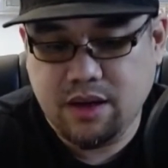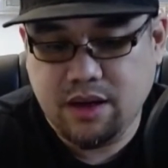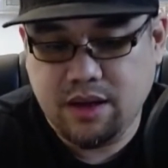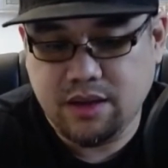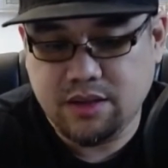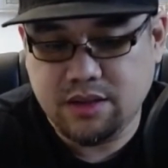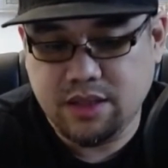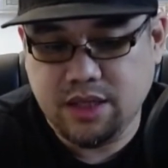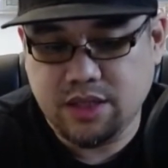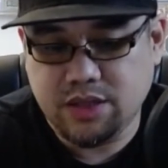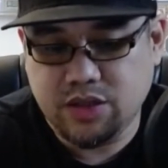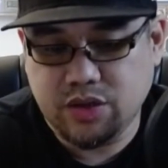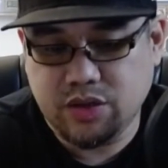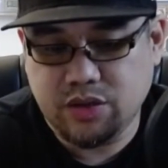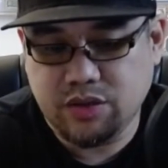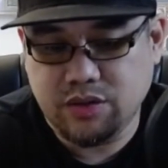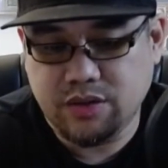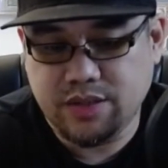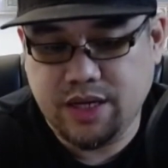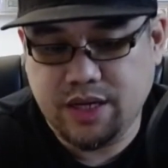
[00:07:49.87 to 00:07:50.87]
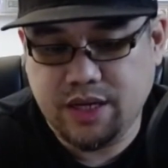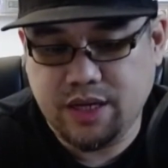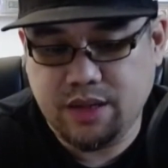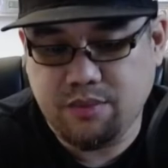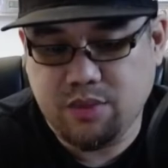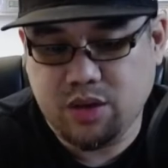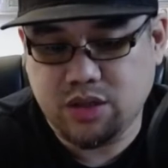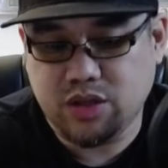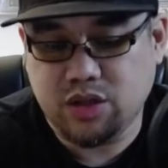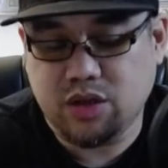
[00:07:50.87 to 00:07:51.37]
It's Eternal Deity
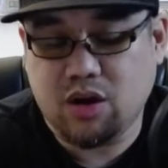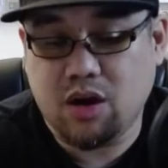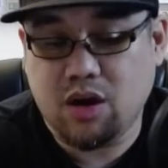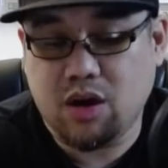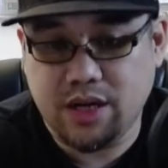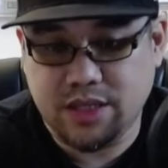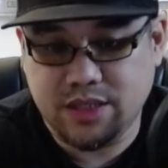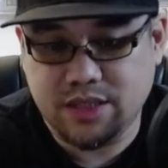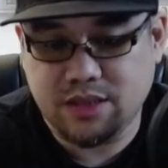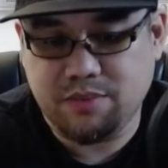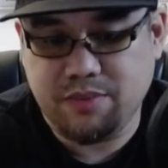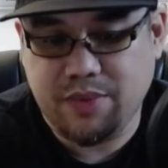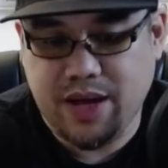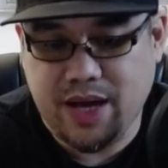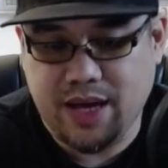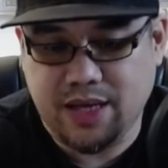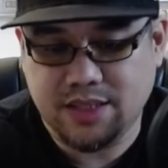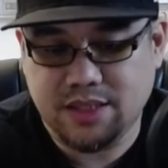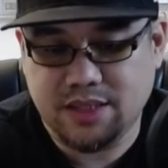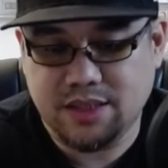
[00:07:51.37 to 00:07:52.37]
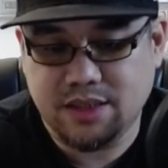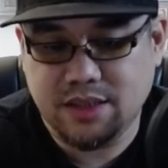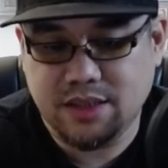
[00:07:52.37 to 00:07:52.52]
Martial Artist Past.